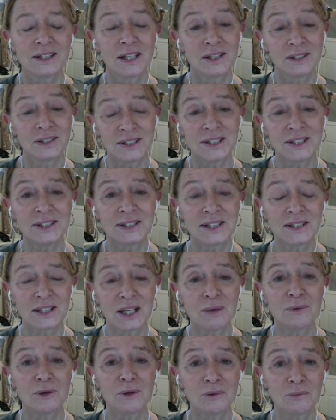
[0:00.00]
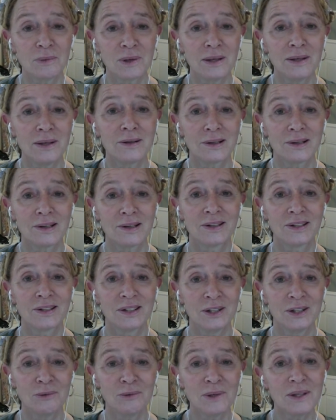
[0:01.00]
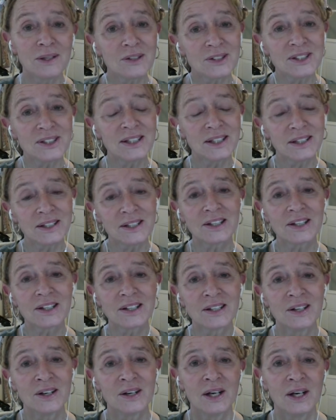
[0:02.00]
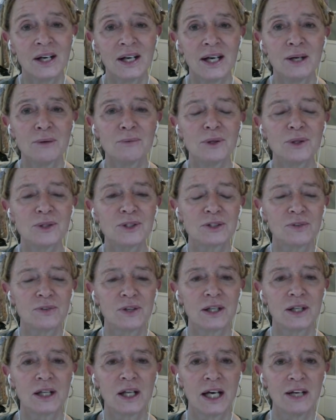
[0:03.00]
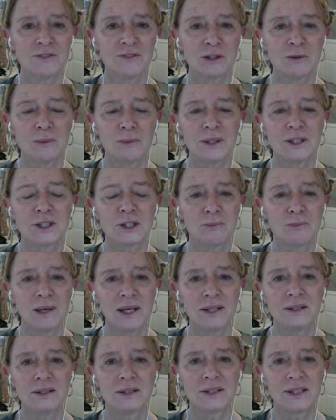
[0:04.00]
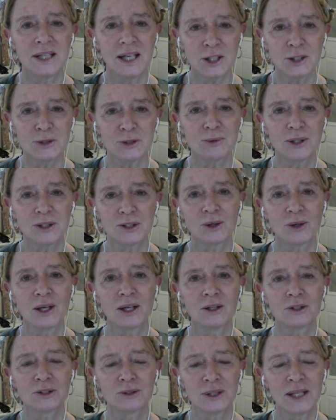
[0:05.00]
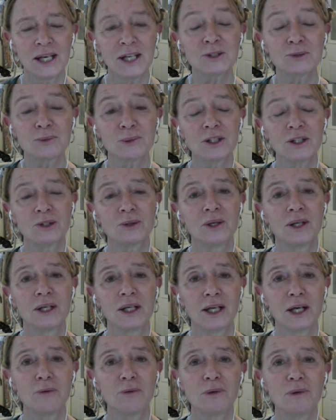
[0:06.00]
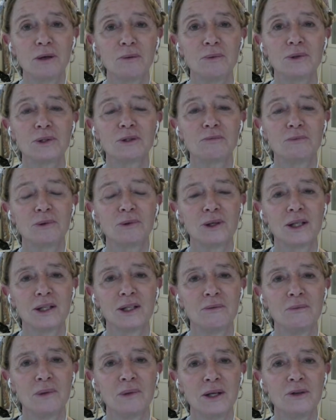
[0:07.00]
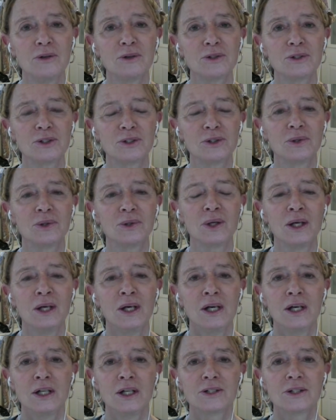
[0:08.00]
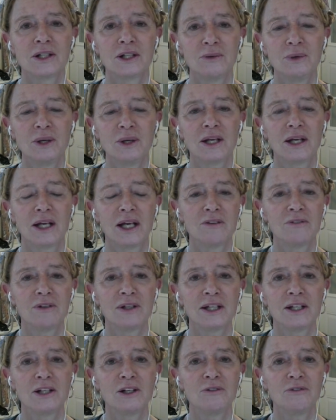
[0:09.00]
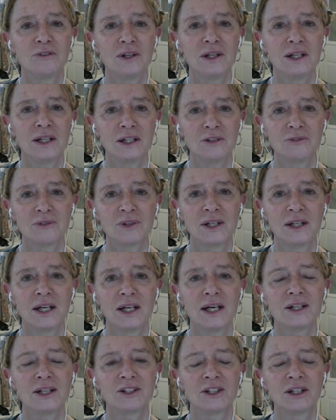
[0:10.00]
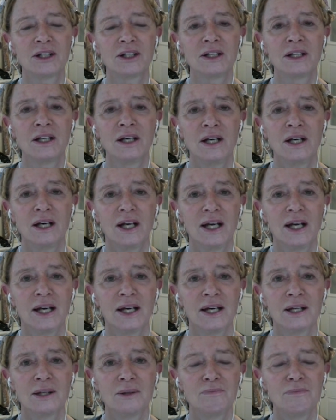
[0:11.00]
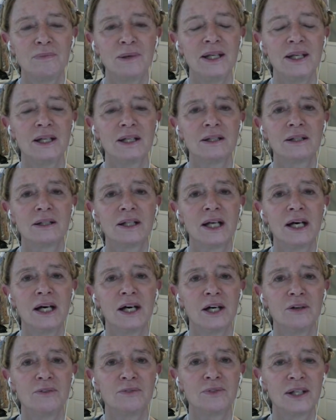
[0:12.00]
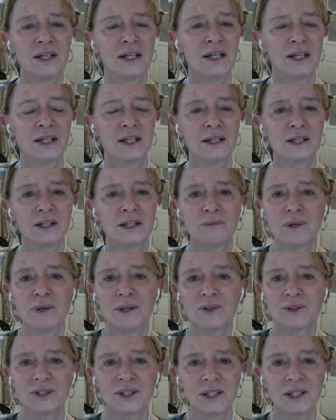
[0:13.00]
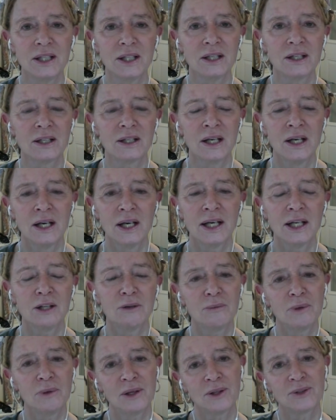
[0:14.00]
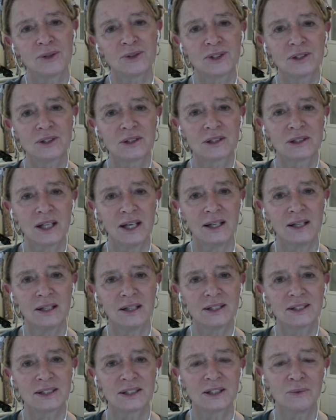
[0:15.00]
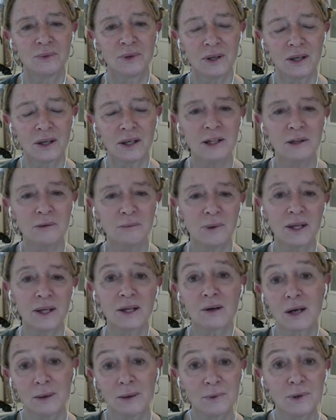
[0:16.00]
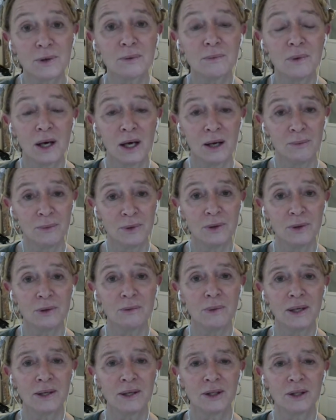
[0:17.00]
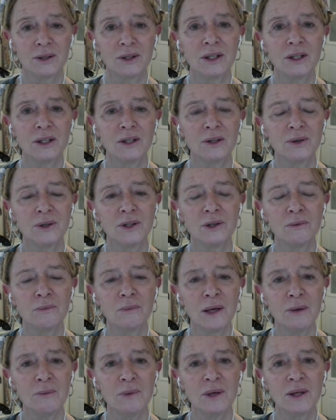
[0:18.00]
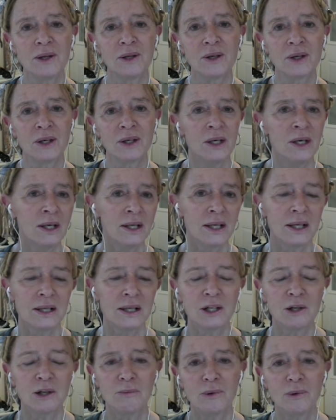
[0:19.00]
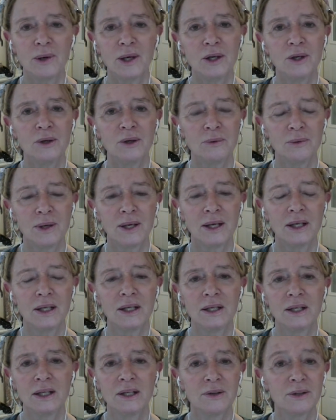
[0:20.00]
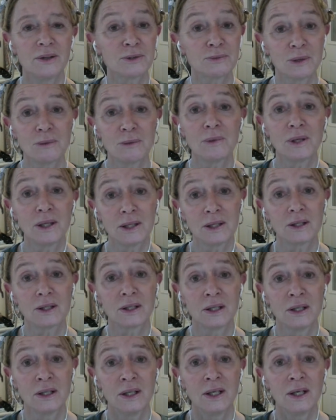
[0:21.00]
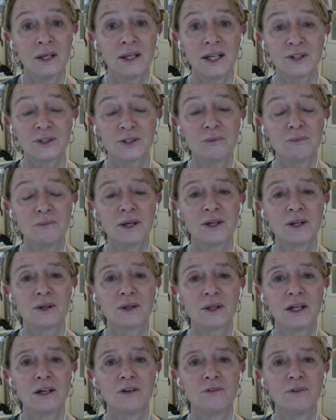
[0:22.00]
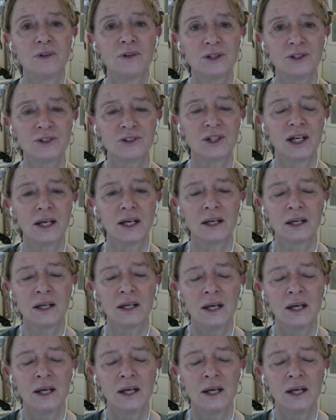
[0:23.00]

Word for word: she says i'm your mother your mother's here and most of our lives have been spent desperately trying desperately trying to get people to put on the mother suit so that we could have a little feeling of connection and being loved and the mother's here and the mother's inside us and we are the mother i'm your i'm your mother you know and you're my mother that little boy who ran in here is my mother that's what mother love looks like